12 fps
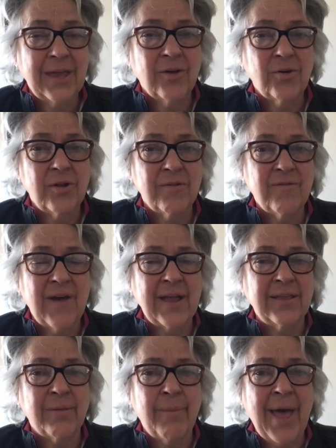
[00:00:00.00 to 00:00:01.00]
couldn't
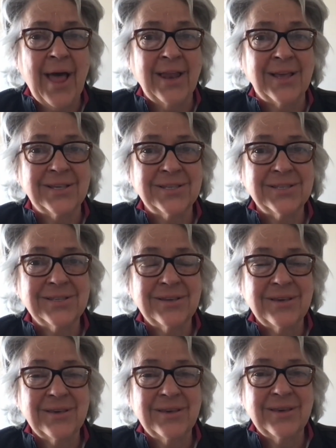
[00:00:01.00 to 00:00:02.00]
find the palace.
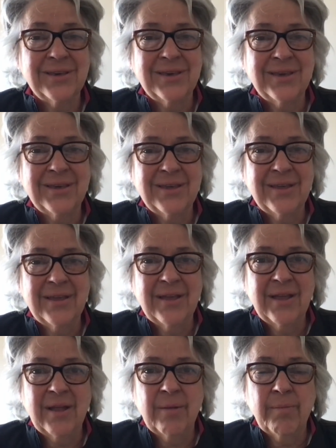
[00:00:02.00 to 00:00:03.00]

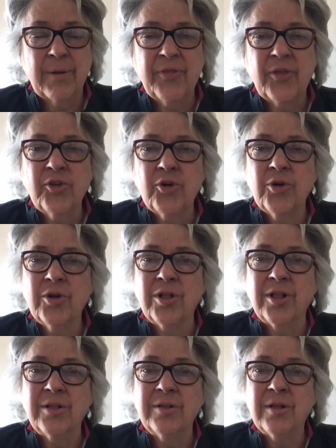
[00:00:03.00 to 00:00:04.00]
But the
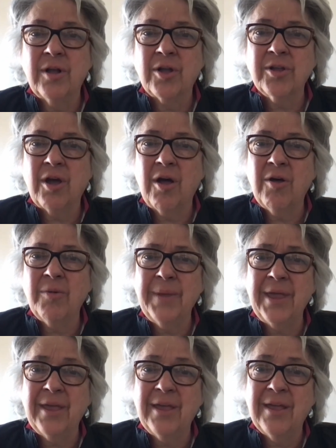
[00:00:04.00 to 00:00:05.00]
turtle,
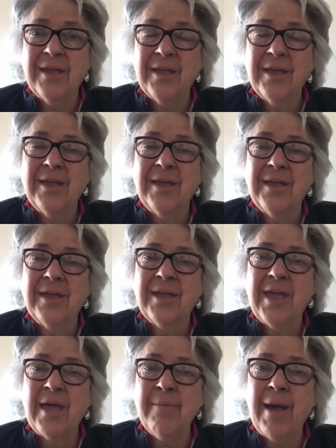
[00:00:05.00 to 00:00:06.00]
Otohime,
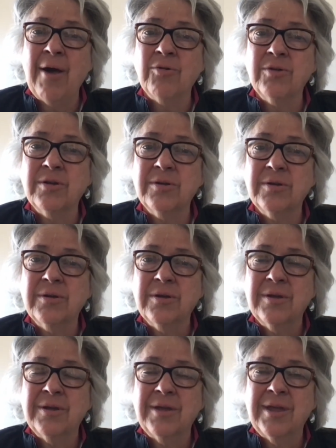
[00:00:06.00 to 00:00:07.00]
came out
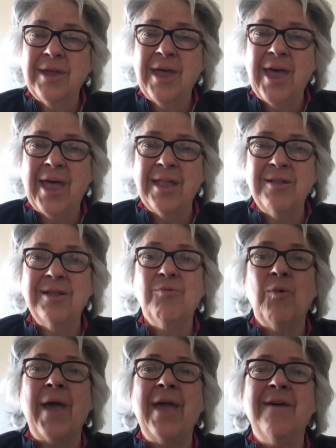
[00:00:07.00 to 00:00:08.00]
and
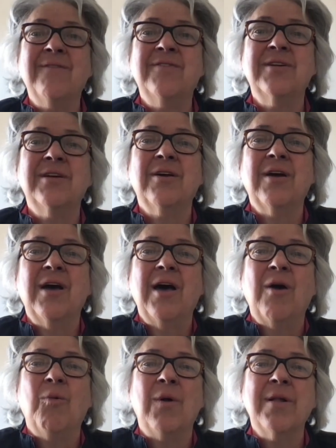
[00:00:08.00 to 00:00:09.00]
waved
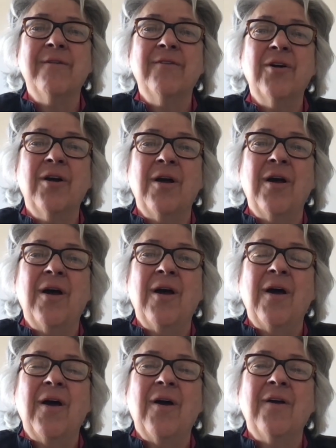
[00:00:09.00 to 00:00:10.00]
one of her,
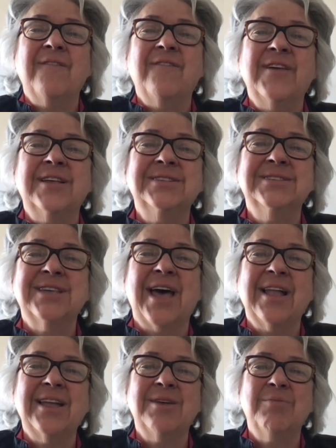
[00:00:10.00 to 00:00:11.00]
her fins
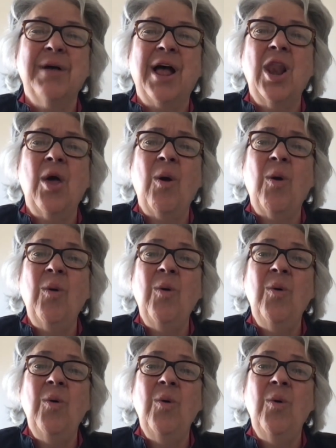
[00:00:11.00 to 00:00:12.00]
at him.
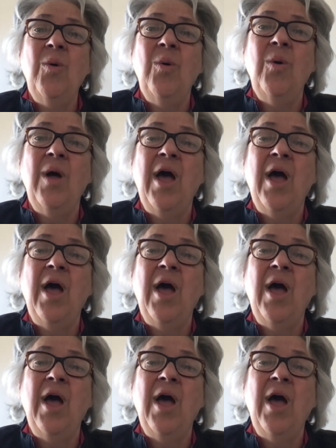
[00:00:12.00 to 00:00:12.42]
Hello,